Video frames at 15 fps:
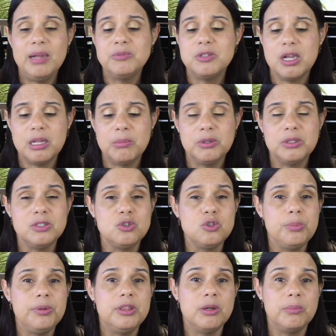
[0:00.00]
am talking about the
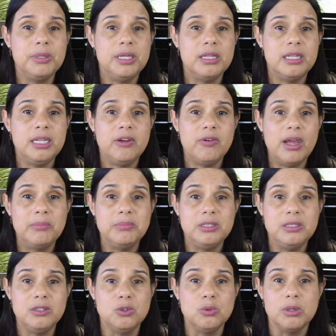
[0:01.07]
stupid thumbnail, and here I am
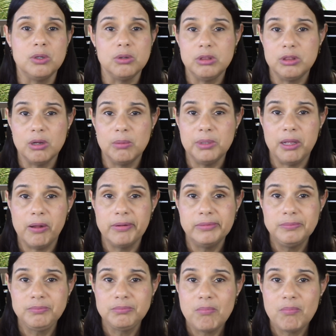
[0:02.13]
didn't do a good thumbnail.